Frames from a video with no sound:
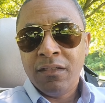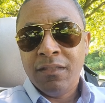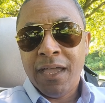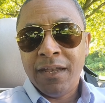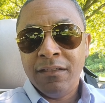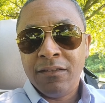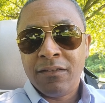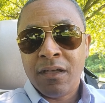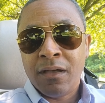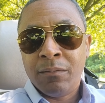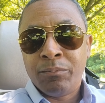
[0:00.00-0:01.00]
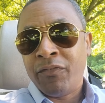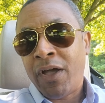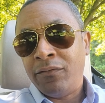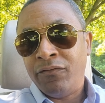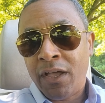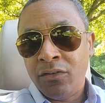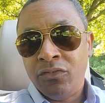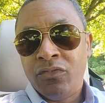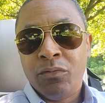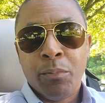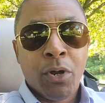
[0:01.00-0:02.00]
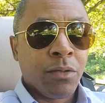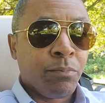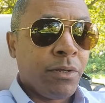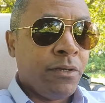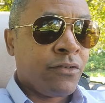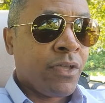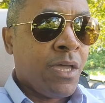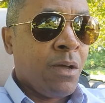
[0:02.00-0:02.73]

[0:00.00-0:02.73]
that is uh, providing value to the marketplace.